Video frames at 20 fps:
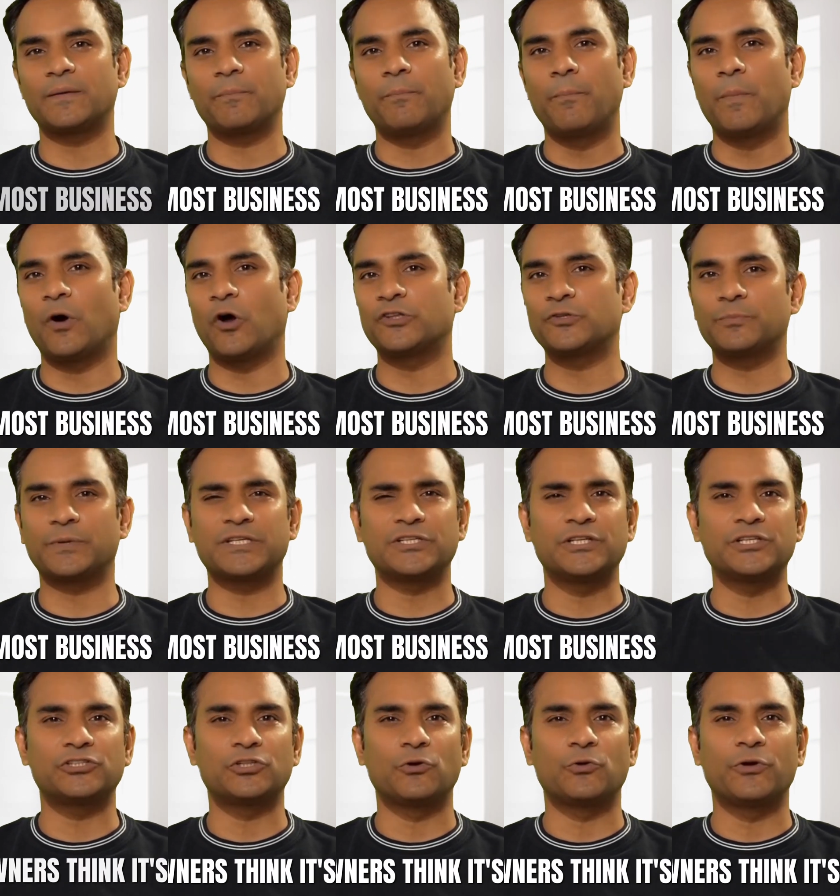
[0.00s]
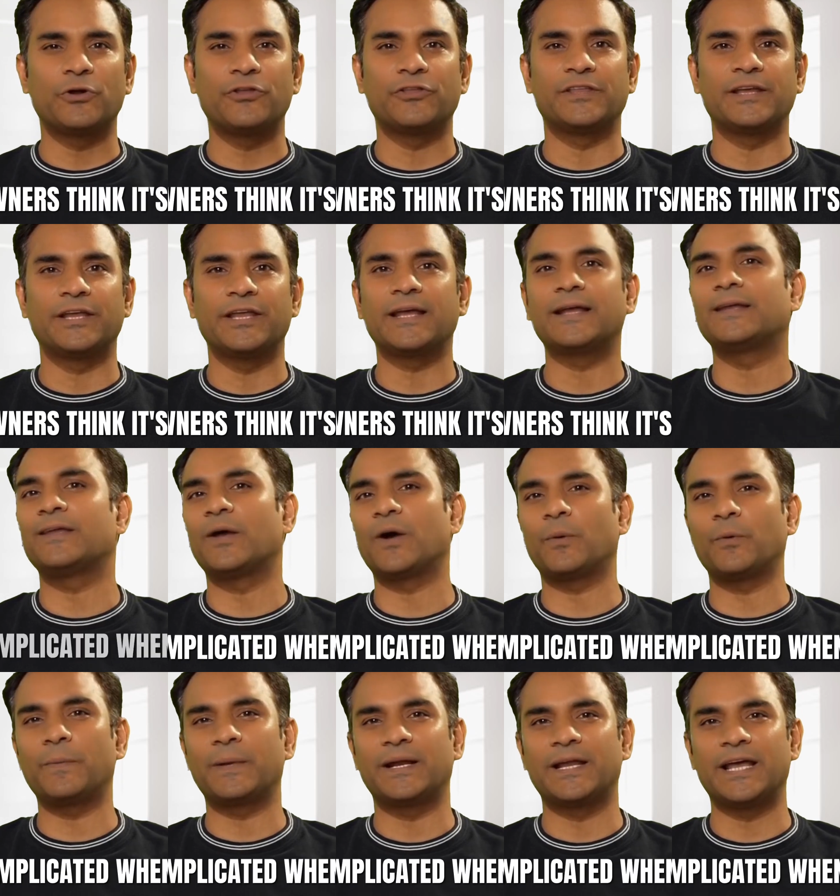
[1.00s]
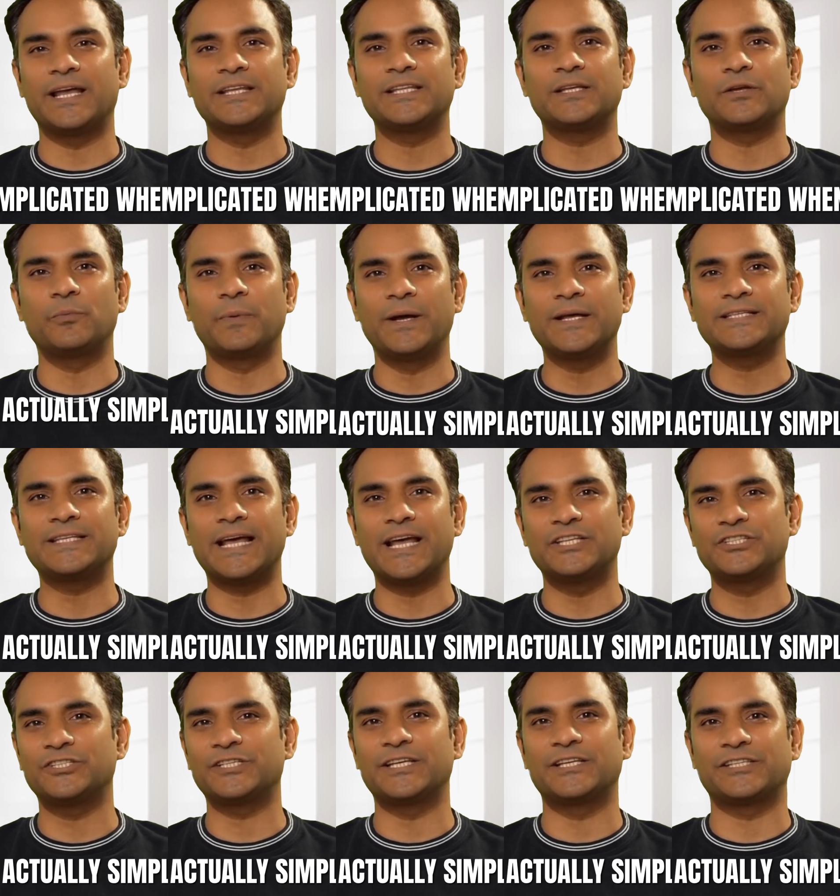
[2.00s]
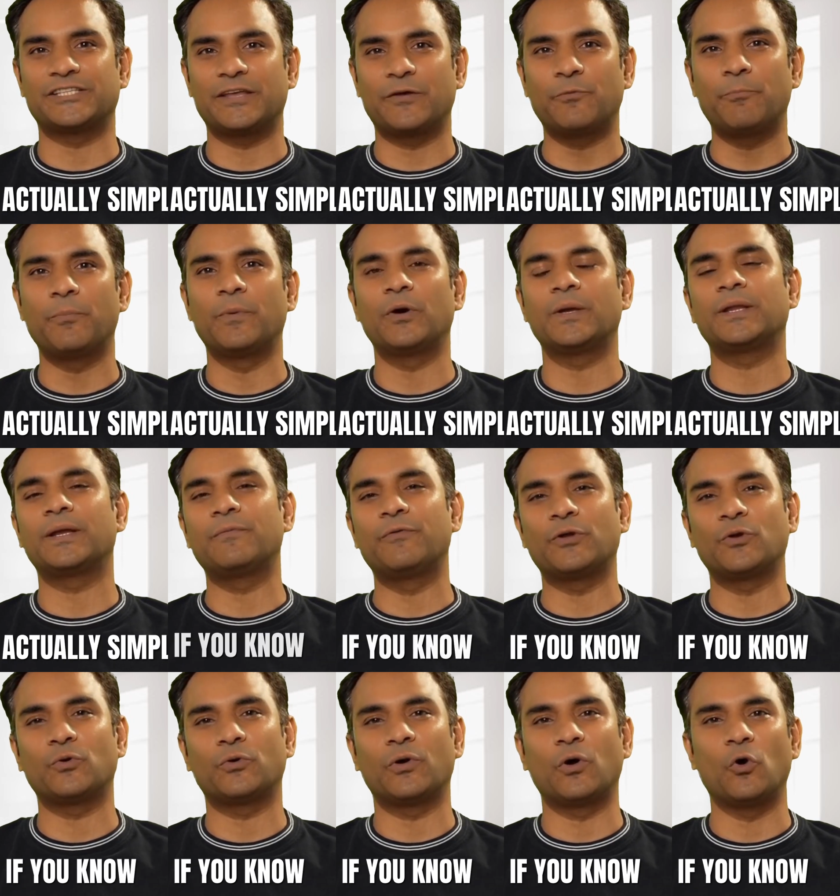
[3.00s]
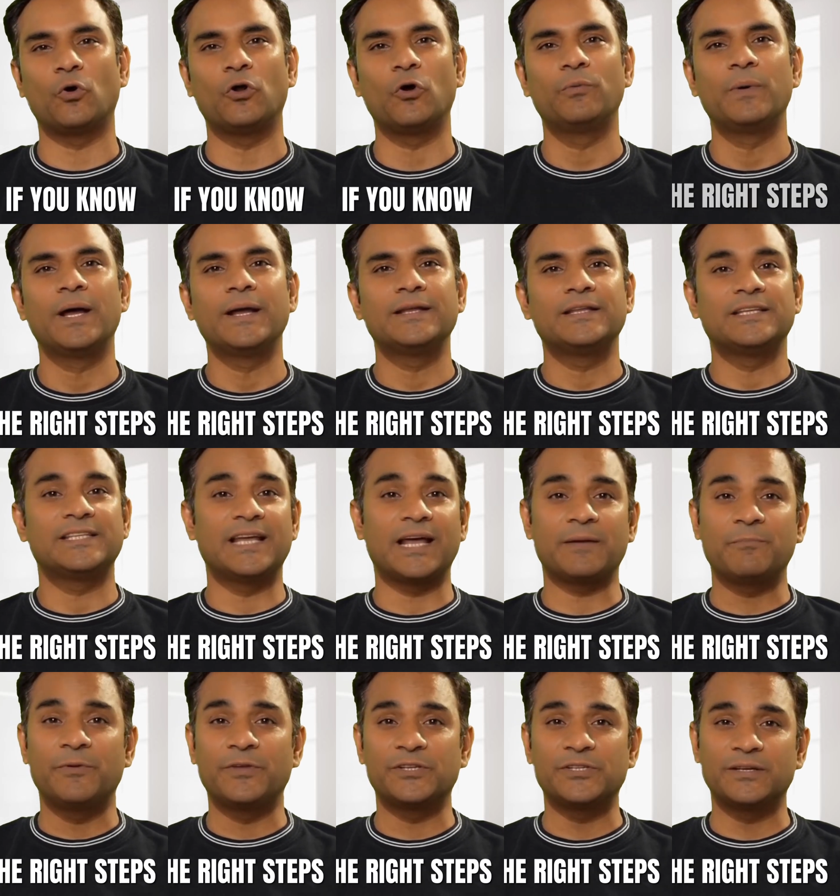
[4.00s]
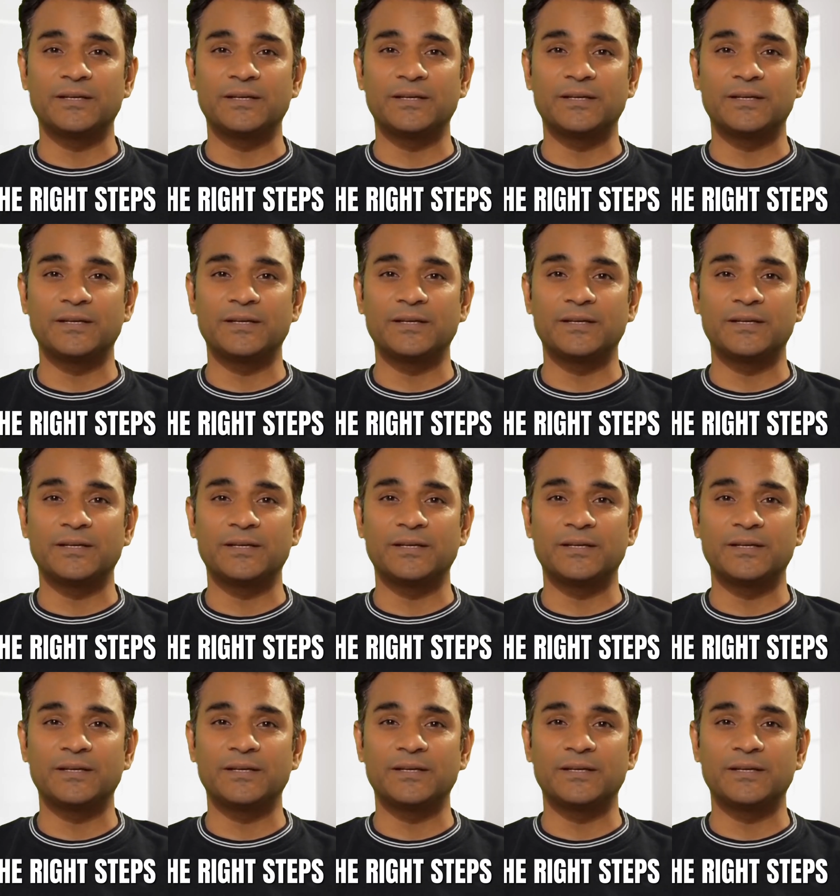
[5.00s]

Most business owners think it's complicated when it's actually simple if you know the right steps.